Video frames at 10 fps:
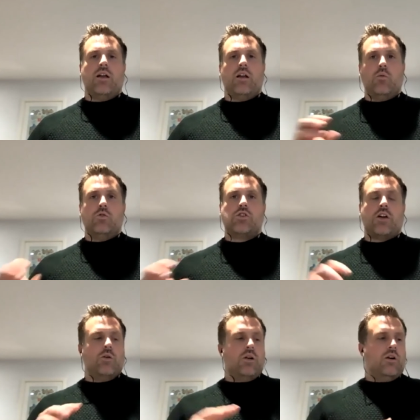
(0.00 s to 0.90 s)
and I will show
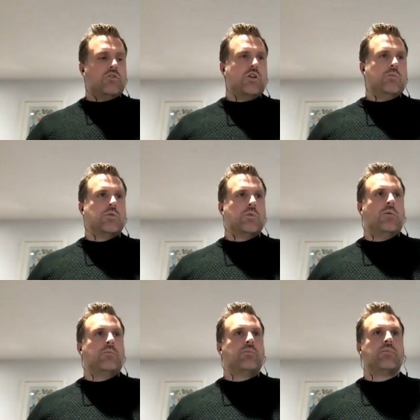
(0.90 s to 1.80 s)
you a live stream as
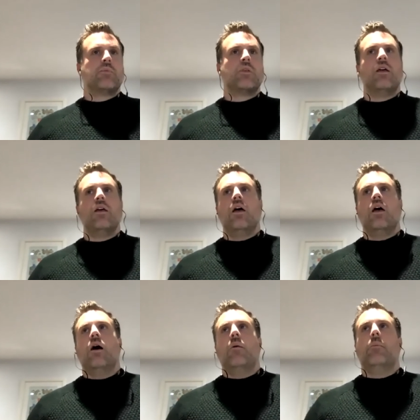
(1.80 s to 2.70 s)
well.
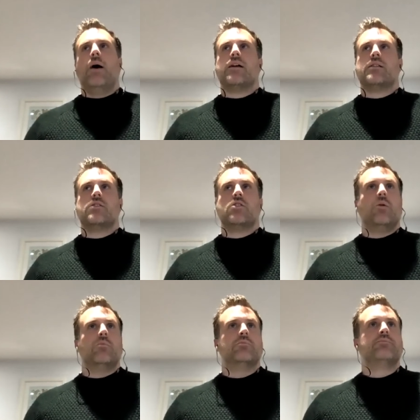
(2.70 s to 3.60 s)
Back to
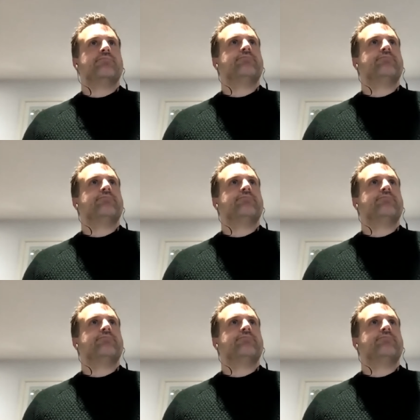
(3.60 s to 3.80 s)
Tom.